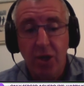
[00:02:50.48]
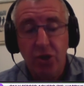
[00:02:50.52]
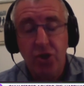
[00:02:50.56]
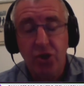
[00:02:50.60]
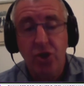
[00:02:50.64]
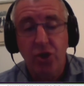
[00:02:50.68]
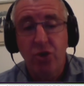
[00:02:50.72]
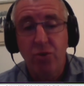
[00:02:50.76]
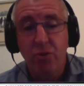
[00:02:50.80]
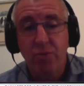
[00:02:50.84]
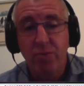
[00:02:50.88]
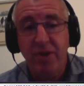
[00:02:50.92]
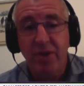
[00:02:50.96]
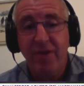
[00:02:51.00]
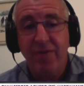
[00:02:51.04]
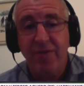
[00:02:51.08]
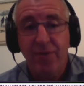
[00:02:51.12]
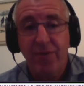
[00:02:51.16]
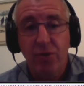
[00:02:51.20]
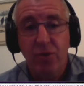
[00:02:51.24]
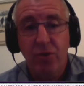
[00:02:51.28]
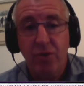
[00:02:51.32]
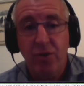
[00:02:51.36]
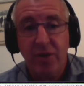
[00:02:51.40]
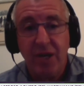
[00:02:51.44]
To
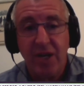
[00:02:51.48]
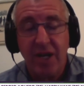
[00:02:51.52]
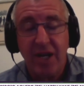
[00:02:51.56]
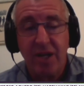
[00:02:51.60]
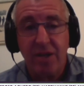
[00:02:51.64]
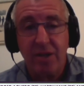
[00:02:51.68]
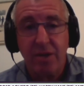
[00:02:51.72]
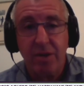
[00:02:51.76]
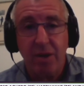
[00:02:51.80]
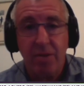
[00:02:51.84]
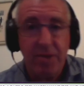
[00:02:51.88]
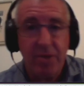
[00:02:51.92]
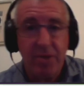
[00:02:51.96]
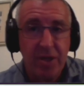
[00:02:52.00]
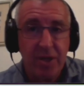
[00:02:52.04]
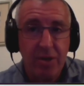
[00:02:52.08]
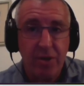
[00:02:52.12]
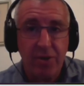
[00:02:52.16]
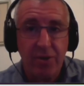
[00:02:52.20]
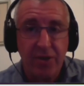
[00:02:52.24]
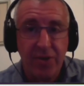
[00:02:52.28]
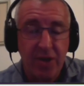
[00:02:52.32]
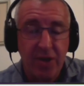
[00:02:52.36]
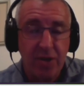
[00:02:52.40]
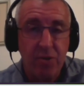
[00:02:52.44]
before that, I mean,
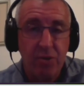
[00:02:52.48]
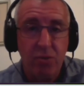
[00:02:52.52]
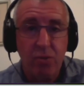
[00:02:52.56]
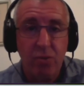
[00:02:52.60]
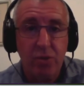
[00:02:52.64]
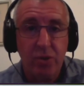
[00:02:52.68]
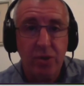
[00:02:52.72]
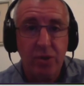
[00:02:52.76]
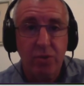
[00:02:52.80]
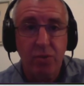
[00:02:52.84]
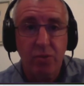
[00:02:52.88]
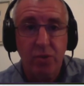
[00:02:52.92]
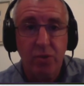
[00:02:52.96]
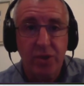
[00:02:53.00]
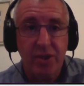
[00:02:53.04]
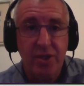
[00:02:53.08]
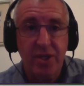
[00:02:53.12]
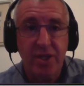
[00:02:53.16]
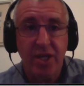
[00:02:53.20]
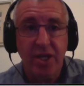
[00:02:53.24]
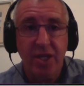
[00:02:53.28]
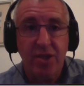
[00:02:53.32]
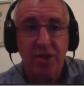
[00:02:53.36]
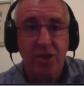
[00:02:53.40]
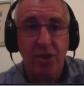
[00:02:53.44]
I think you would, you would
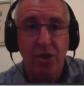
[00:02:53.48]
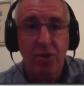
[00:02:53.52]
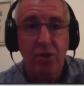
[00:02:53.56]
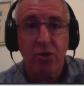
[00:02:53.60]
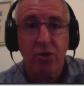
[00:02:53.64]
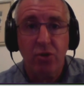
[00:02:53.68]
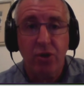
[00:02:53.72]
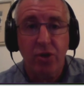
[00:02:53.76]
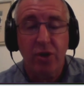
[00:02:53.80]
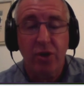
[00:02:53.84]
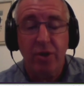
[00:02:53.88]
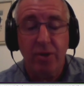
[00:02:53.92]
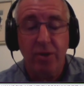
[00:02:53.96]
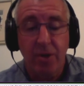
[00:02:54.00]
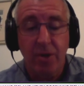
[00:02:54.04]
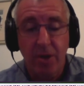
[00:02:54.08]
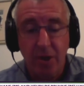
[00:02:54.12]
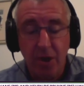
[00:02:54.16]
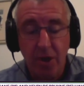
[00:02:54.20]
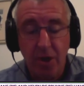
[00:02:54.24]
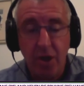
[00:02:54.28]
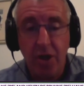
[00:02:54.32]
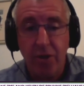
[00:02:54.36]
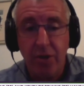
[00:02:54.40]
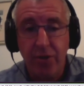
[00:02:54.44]
need to look at,
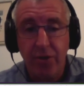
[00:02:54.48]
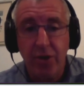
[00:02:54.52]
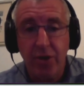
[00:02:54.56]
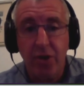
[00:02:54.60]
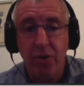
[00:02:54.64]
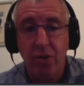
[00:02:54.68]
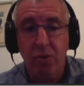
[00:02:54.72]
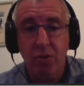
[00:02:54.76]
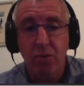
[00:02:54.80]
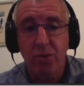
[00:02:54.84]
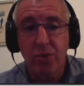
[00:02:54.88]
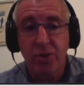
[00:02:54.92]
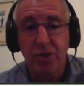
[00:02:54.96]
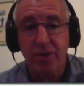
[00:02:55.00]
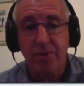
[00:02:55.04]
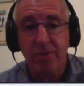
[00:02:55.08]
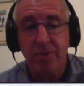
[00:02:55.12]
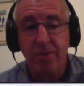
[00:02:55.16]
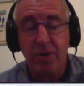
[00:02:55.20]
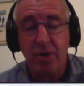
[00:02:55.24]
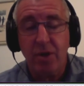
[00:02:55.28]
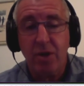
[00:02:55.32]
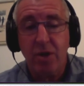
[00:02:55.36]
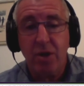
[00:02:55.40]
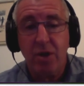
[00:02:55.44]
at those
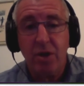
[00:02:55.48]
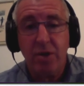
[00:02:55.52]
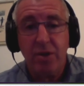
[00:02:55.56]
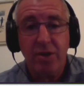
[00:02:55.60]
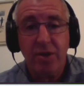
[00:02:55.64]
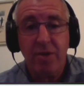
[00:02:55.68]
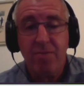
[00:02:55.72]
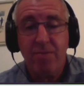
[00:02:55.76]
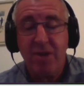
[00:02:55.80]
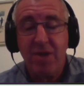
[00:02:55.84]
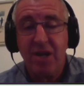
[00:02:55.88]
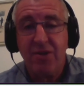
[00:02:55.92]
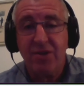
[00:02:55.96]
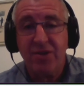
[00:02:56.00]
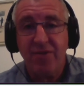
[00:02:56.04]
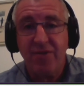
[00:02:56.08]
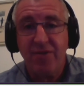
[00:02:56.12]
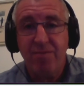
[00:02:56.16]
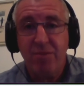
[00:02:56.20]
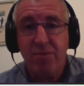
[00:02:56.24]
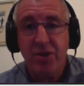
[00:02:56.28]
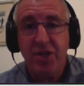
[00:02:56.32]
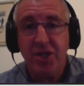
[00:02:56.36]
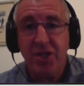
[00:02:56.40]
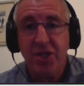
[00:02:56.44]
uh, the amounts of
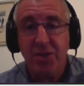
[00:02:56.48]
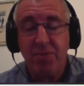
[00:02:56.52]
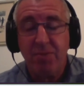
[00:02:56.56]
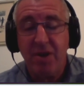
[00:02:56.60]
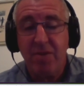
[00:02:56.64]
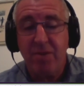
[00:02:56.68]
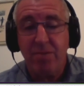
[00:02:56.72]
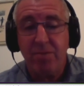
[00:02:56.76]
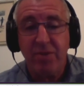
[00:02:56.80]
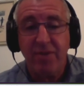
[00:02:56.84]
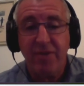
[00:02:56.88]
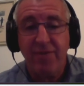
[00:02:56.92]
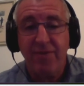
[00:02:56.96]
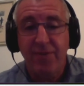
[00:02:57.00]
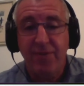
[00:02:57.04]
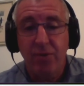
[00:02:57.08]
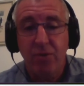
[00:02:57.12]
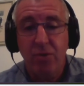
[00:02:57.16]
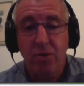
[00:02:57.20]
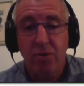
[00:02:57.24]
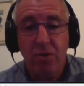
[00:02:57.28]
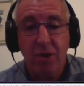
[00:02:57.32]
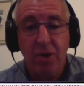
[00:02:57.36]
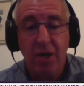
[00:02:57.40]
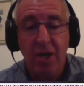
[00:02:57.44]
money spent
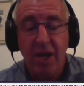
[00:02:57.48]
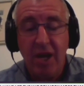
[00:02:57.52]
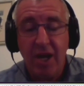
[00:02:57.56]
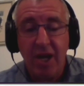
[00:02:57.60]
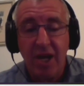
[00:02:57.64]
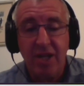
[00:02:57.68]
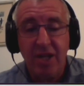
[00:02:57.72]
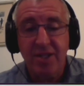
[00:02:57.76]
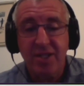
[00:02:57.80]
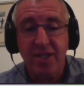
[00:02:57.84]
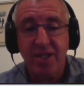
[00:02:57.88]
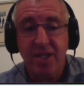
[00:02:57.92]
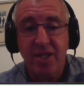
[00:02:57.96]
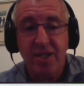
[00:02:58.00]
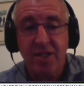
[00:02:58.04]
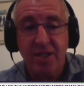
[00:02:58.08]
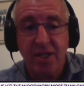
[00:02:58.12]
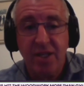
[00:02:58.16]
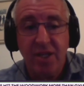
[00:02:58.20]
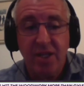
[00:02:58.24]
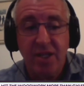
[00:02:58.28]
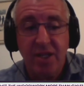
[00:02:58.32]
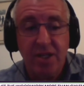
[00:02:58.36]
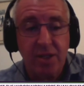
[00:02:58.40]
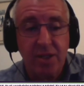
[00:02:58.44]
before and
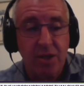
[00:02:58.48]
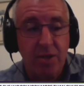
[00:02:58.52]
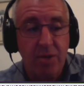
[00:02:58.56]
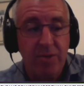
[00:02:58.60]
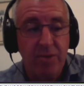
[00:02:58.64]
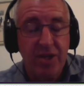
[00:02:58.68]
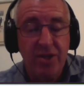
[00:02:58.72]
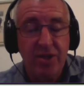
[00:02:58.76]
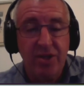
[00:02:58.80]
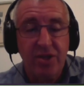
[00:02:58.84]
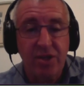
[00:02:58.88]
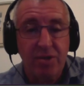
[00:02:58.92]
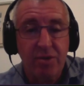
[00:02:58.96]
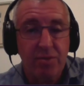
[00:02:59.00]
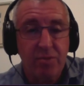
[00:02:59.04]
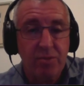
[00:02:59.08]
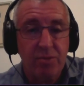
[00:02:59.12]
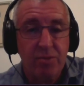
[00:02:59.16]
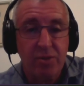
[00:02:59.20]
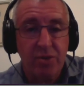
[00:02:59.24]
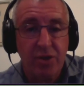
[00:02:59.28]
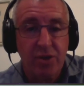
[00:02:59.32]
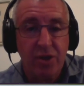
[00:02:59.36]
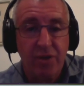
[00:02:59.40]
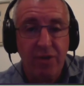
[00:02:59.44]
since he's come into
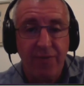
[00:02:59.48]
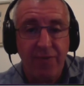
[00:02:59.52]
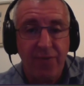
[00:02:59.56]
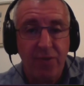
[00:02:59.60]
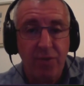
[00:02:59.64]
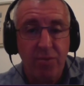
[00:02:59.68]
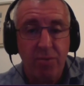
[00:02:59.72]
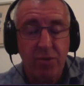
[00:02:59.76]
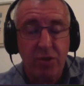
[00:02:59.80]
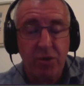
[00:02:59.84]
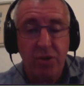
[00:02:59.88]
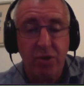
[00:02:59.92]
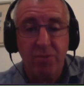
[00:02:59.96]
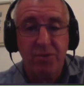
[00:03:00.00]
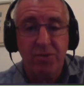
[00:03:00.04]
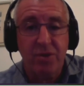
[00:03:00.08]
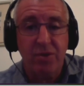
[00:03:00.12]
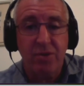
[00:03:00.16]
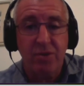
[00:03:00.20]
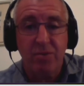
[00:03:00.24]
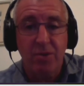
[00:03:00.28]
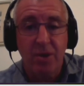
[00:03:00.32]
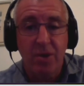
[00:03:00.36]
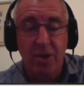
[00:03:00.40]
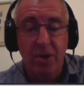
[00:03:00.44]
to the football club
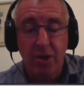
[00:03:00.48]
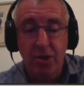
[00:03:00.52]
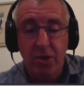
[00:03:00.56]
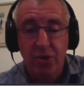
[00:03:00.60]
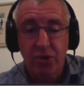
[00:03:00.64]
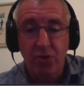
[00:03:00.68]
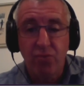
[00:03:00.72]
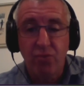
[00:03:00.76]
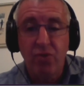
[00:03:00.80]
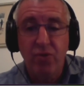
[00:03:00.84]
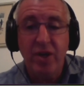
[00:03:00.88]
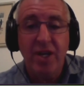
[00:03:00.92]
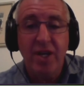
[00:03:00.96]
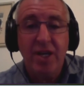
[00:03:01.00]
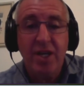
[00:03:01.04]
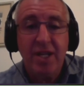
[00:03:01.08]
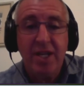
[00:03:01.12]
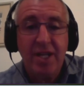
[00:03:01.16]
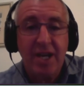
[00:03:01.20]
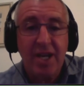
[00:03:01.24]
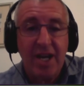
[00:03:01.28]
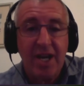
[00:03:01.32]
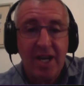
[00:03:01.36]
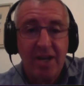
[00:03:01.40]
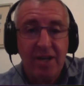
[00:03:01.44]
to to
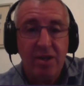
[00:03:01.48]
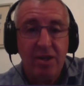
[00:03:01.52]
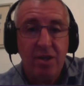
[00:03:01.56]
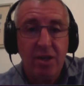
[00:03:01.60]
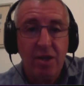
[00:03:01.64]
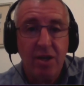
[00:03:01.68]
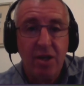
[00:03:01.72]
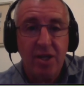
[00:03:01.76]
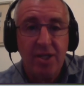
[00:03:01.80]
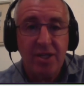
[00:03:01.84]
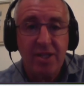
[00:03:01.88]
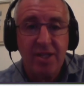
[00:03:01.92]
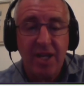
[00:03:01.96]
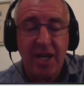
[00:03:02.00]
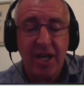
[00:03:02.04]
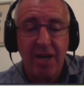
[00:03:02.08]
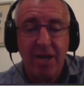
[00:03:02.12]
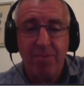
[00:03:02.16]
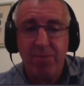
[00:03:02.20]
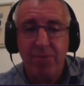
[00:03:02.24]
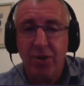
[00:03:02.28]
really analyse that.